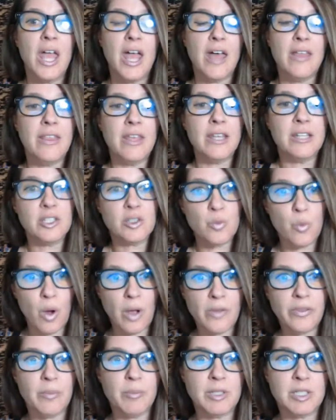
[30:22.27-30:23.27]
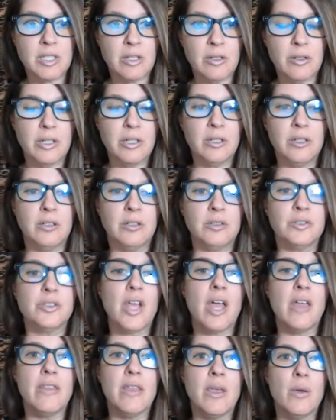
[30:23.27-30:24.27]
and they just want the materials
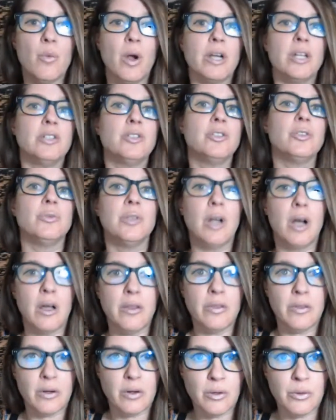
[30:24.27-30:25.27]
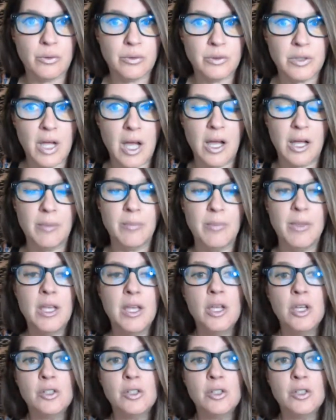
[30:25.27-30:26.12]
and they want to do it on their own time.